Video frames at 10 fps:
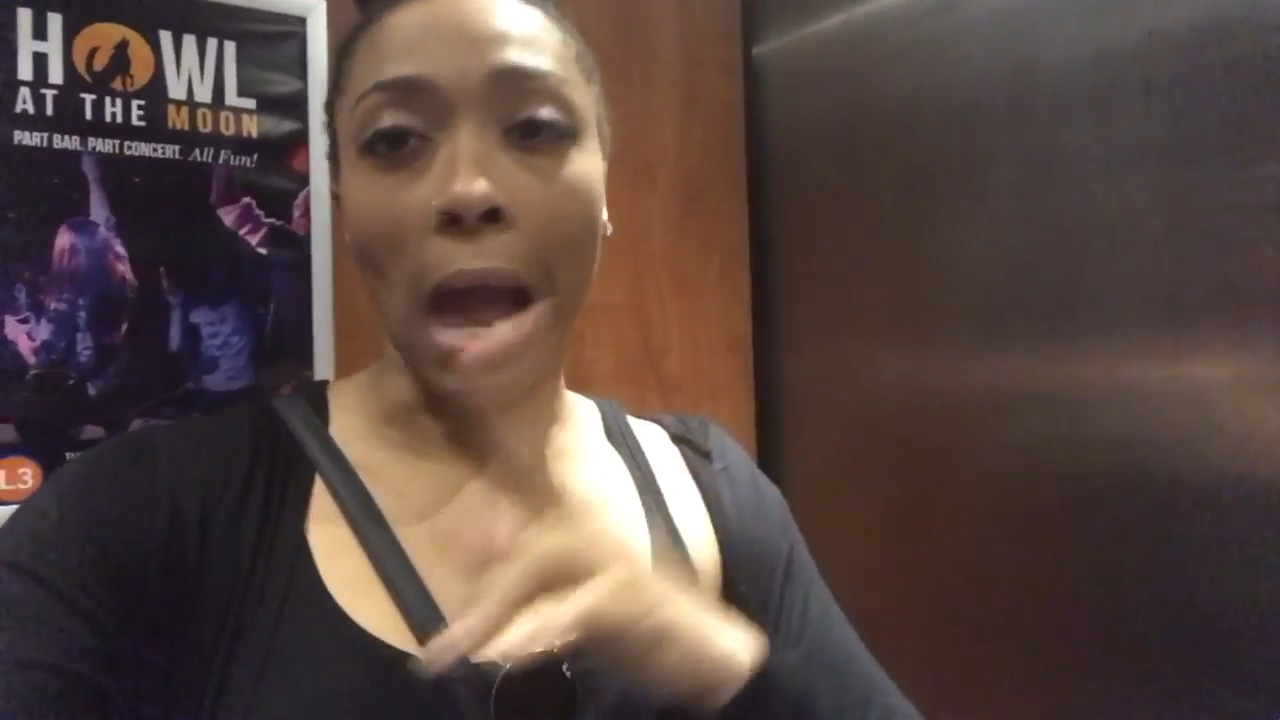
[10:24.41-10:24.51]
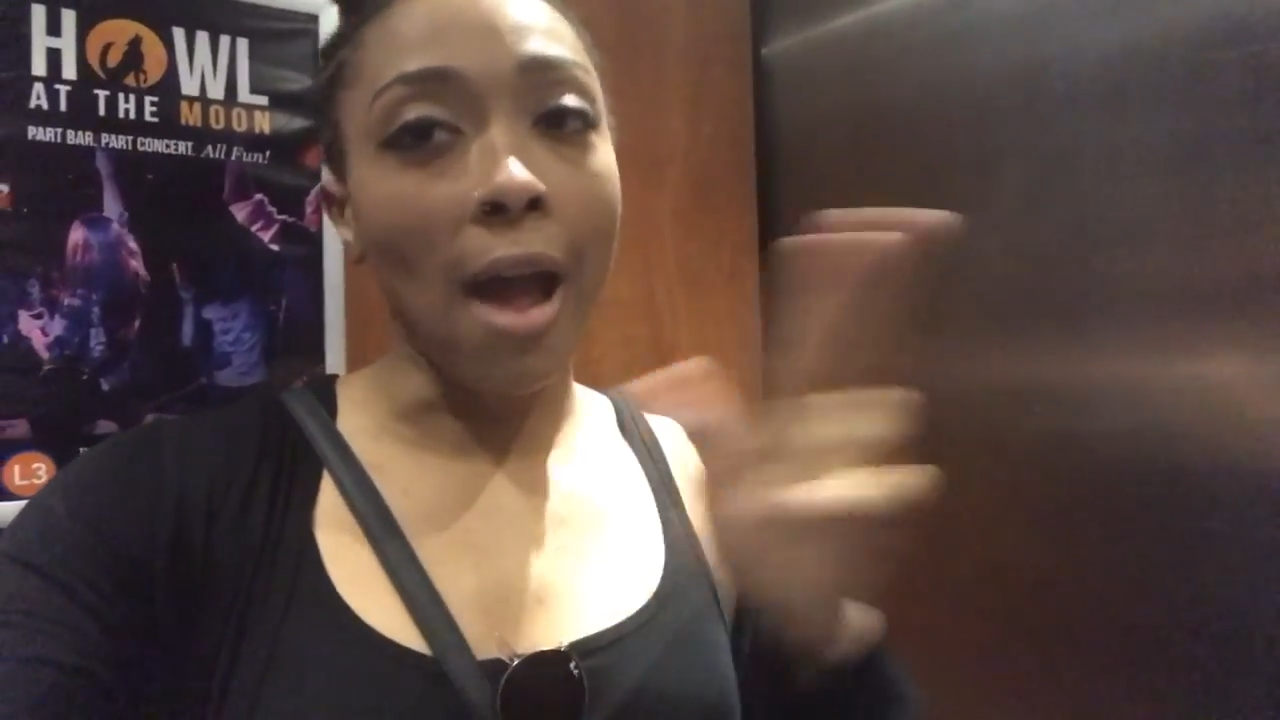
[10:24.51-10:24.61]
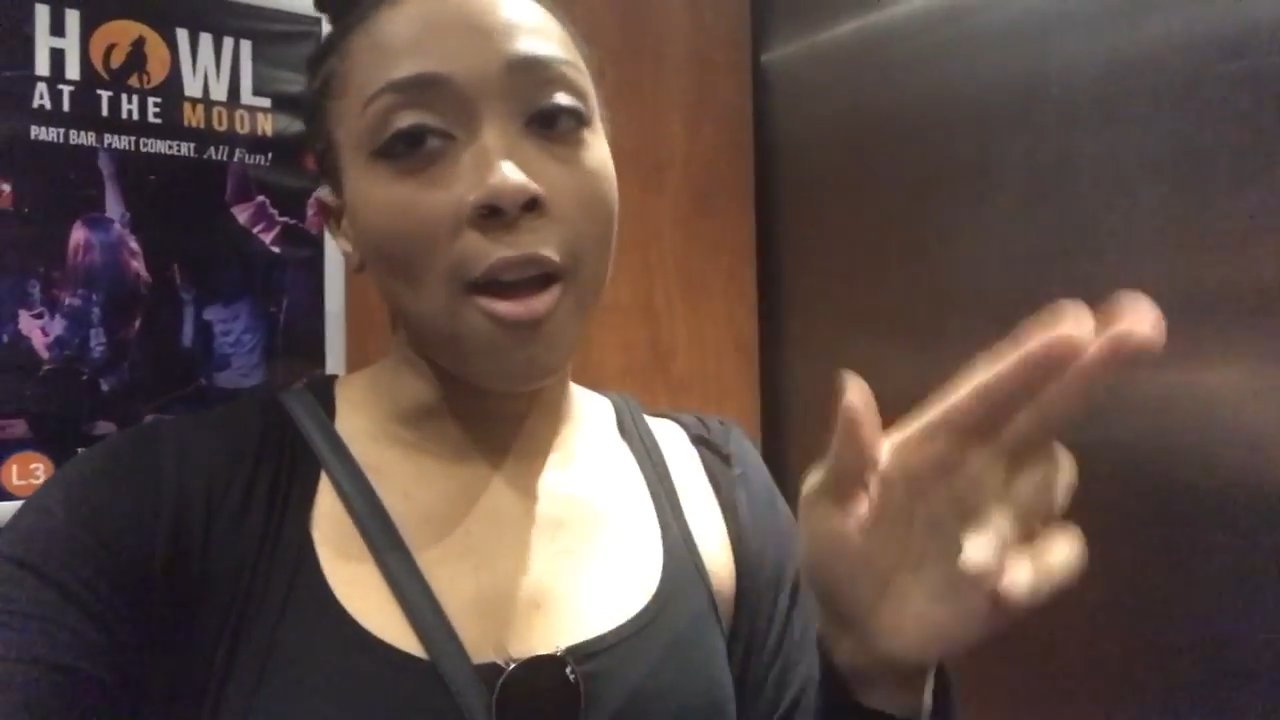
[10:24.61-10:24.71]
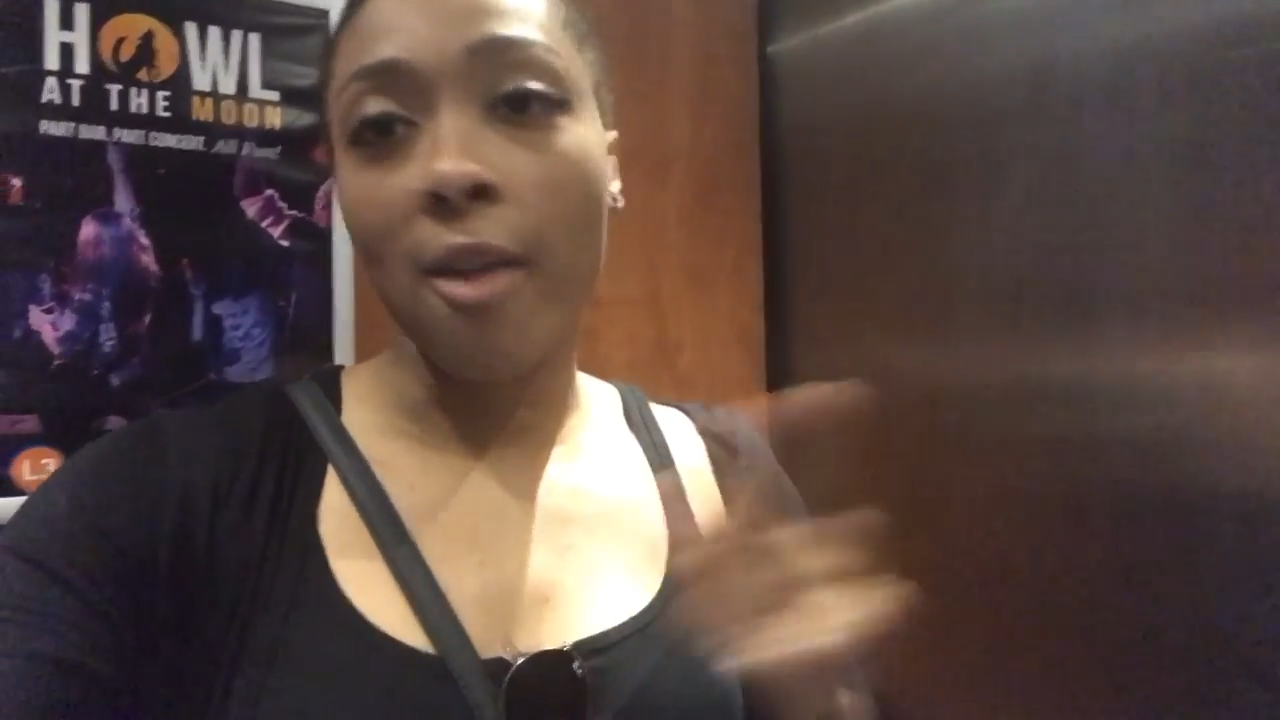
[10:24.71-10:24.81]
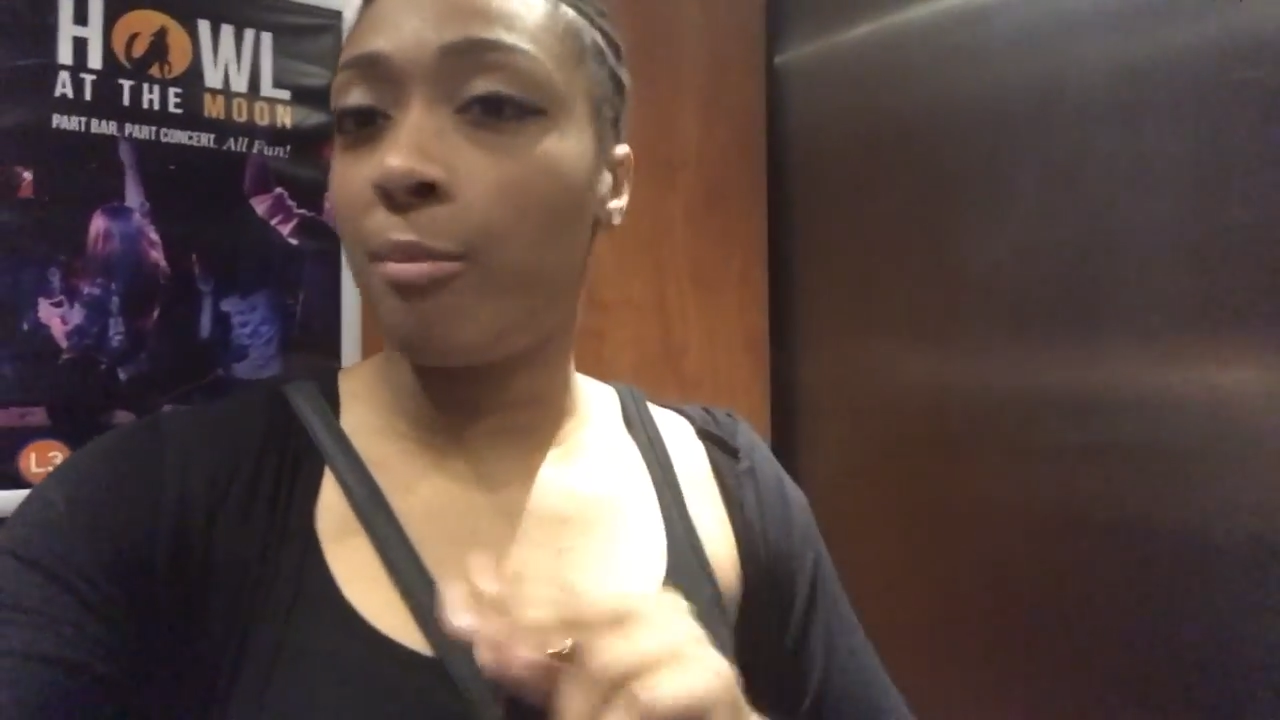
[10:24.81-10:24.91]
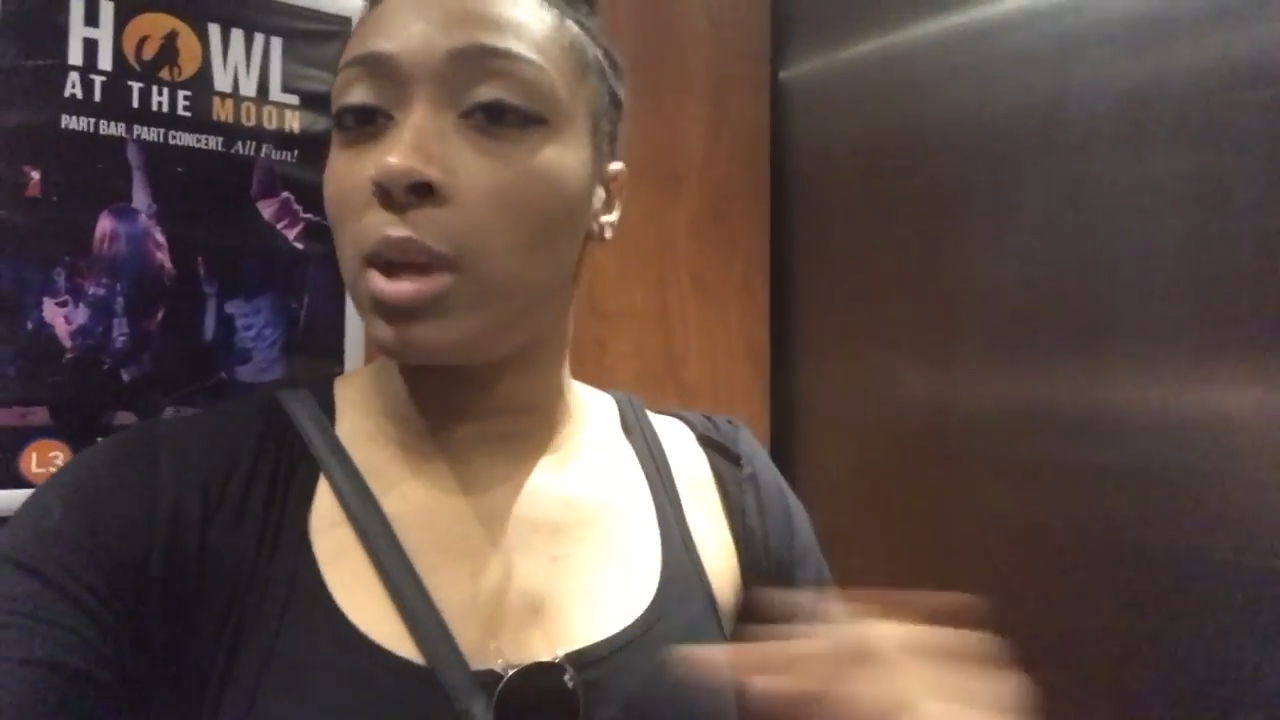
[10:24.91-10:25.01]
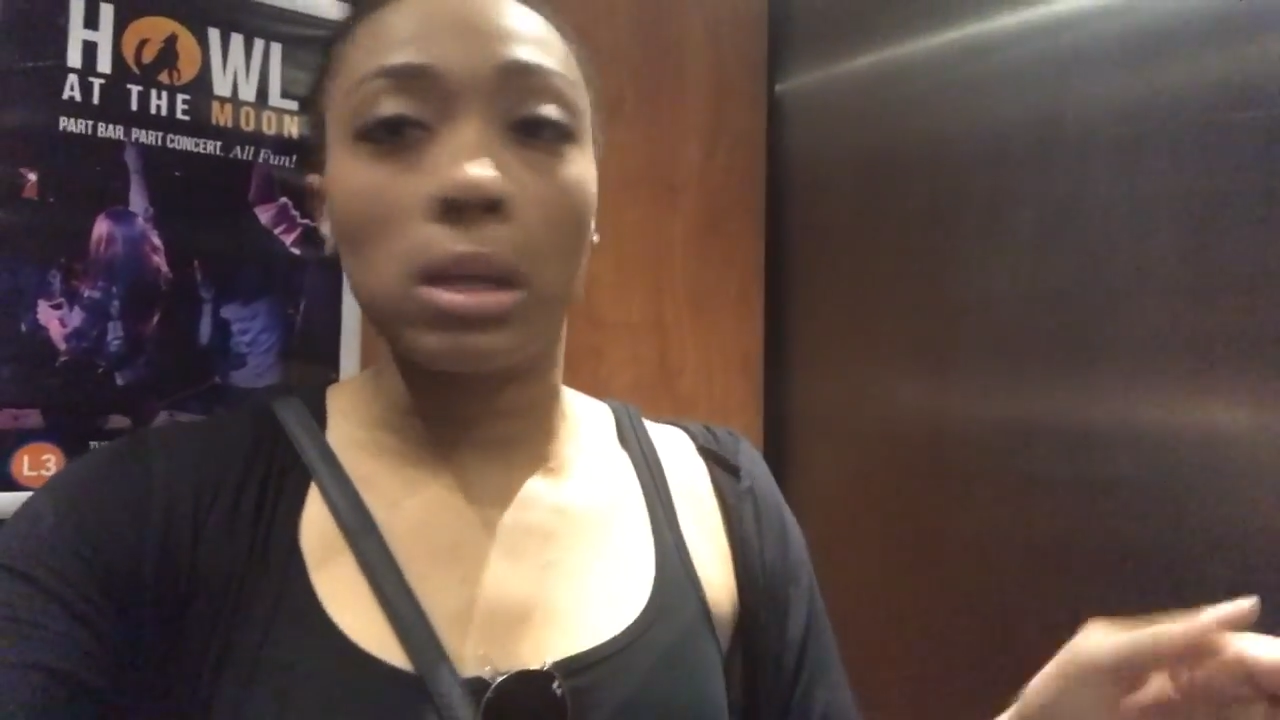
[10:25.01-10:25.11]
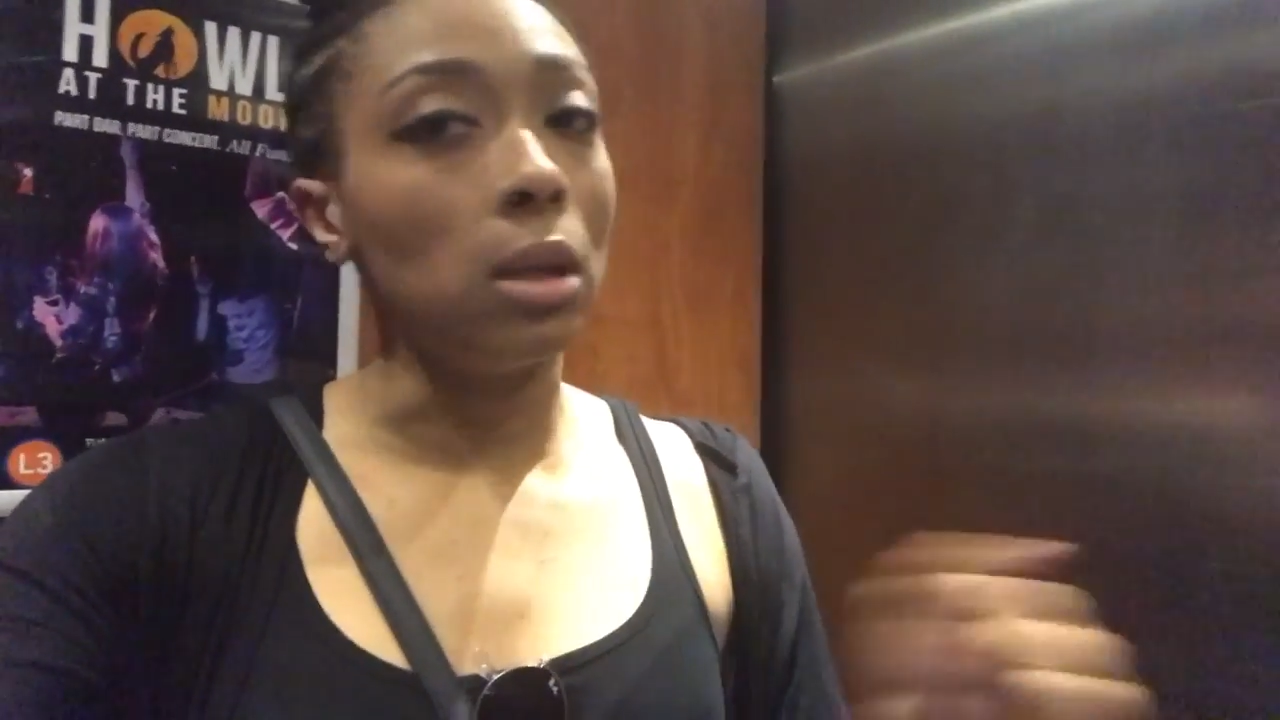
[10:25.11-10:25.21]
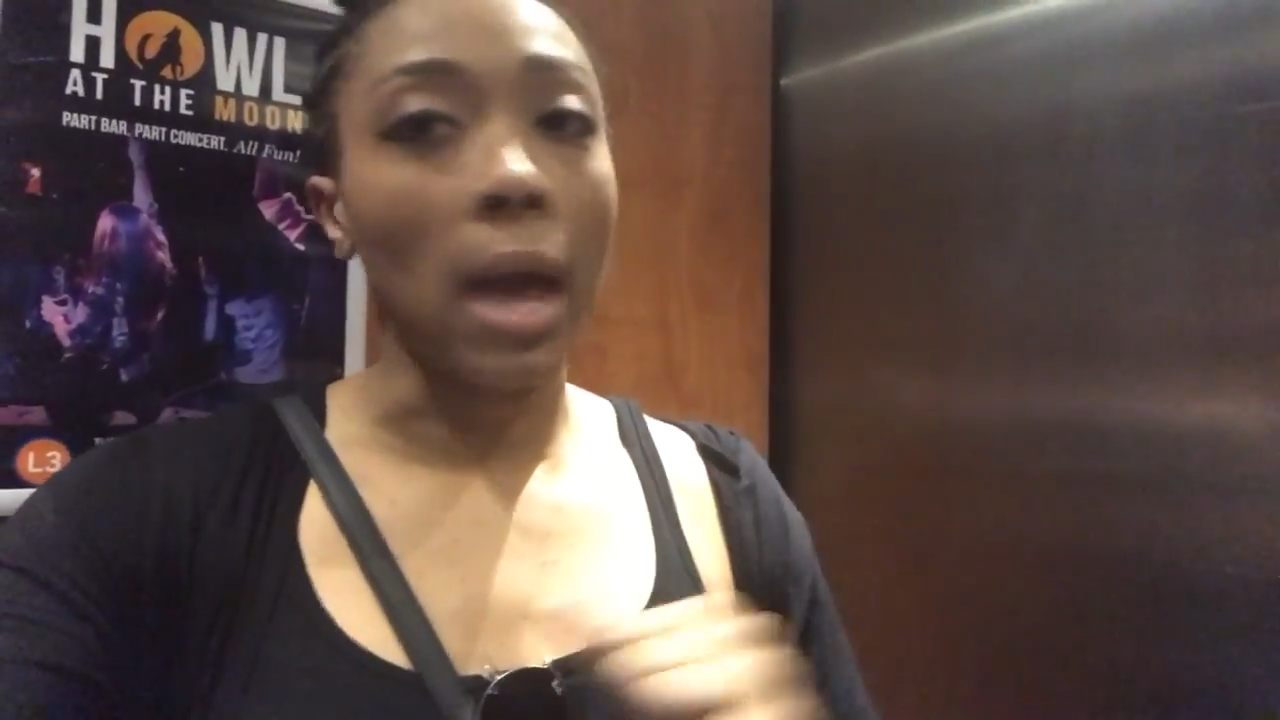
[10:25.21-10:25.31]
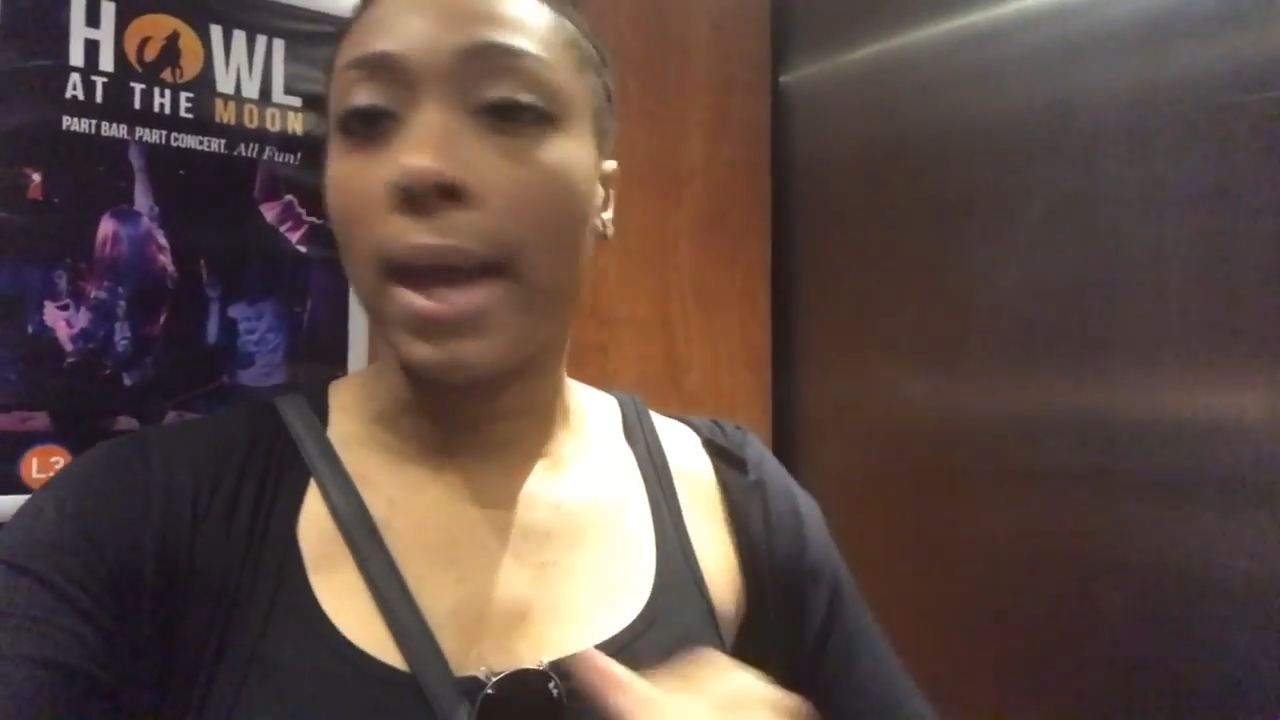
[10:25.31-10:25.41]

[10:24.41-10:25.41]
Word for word: I've been